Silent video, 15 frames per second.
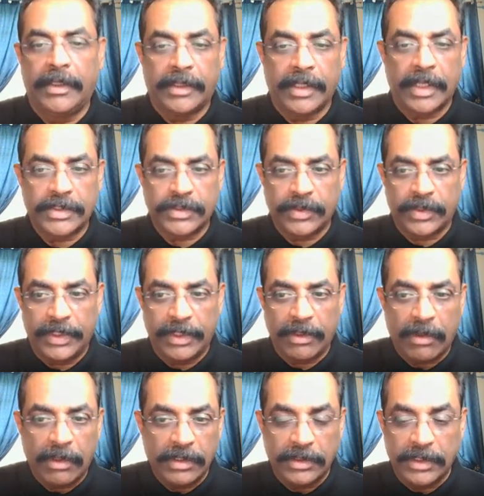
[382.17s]
has to read
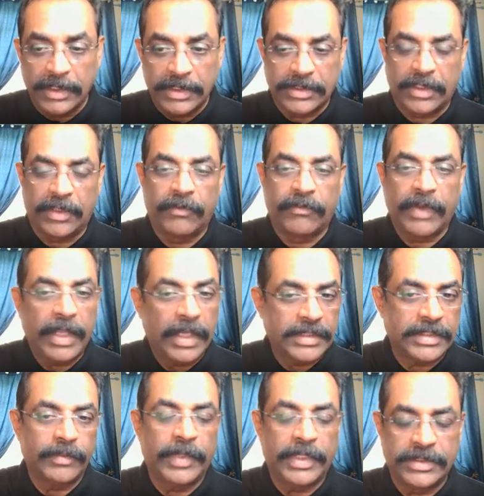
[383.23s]
all these three files
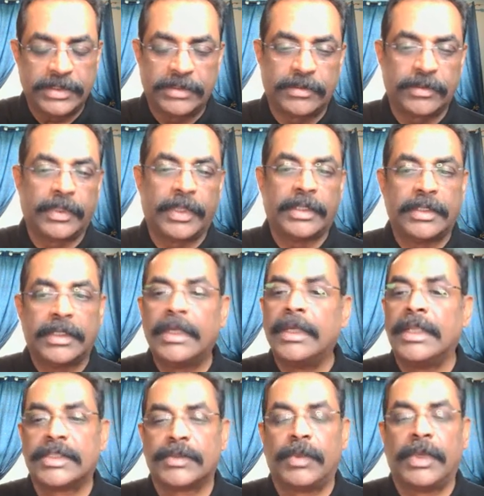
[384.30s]
and merge it together and
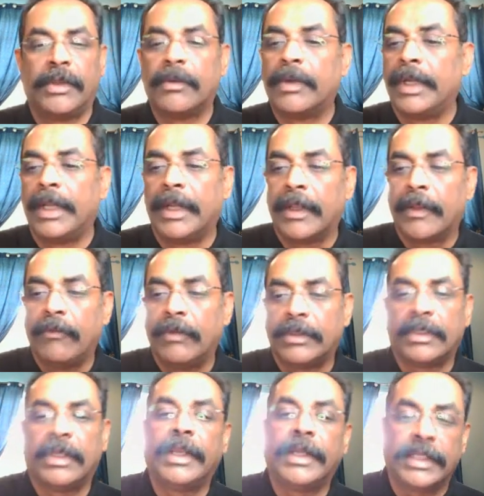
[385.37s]
display your data with
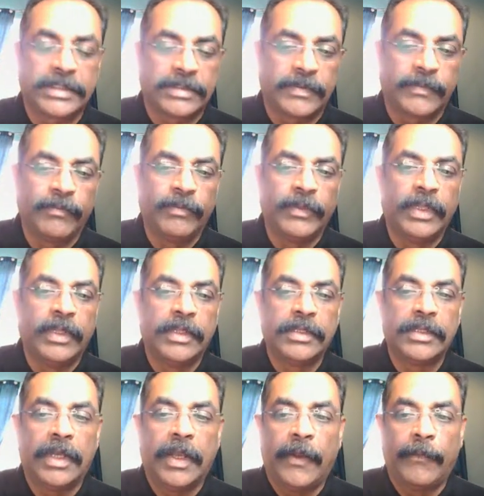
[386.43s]
latest.
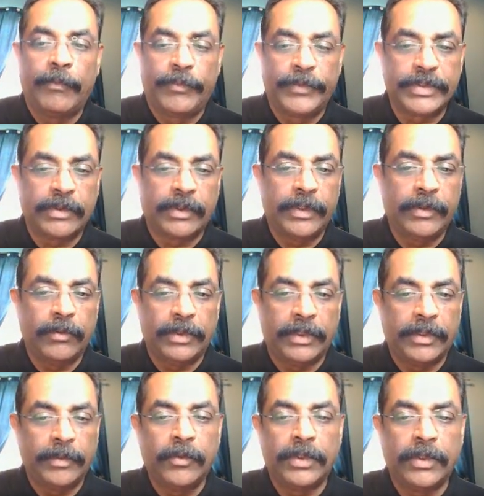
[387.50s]
So we
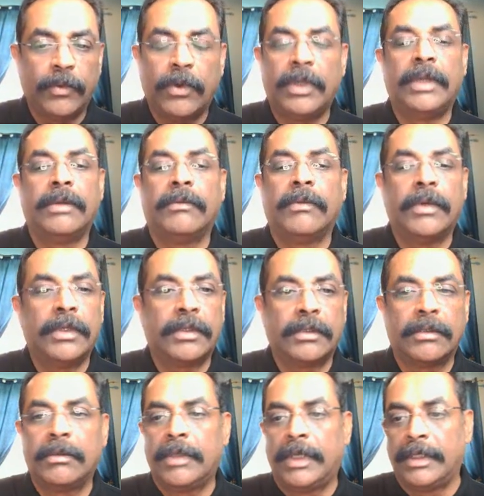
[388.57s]
remove the old
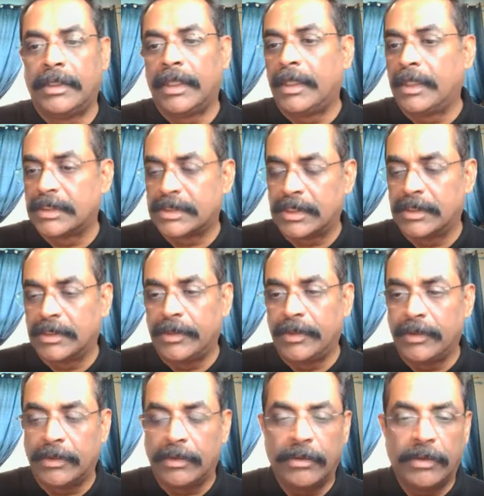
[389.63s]
row and then insert the
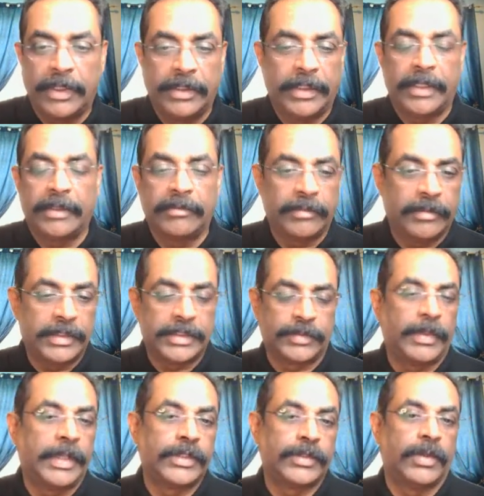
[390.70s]
new row and then
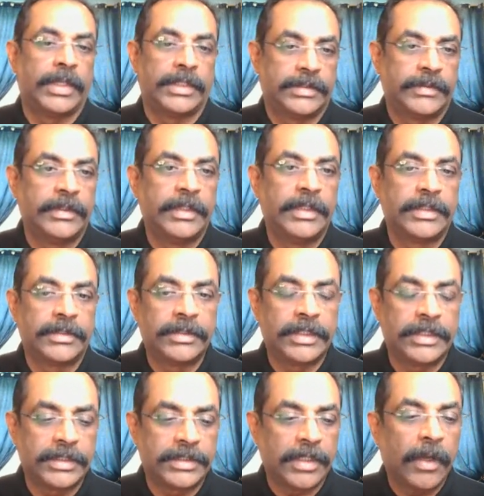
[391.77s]
display to us. So
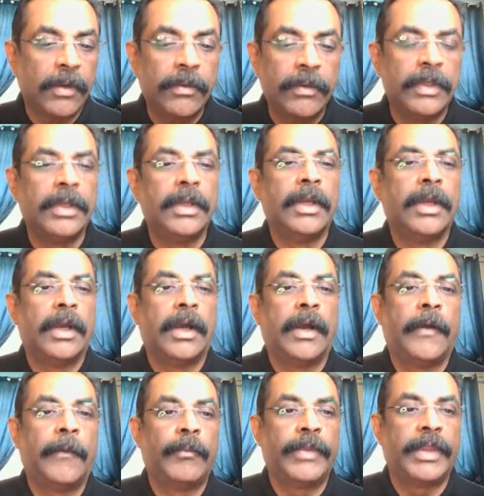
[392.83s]
this is how
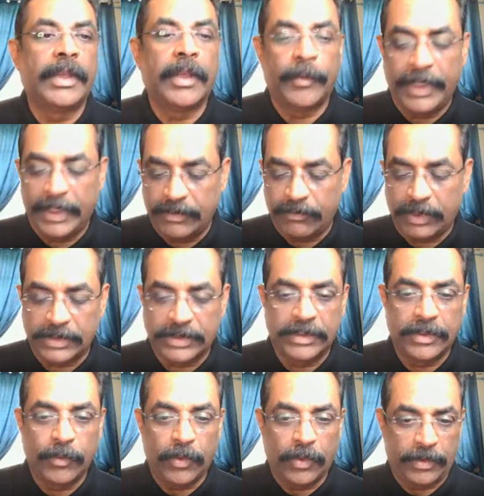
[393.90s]
an update works in
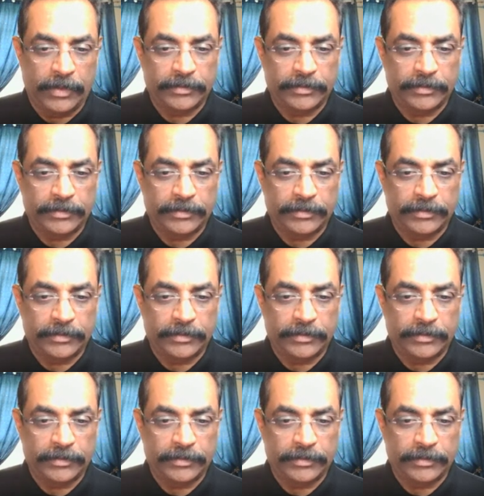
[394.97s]
the mode.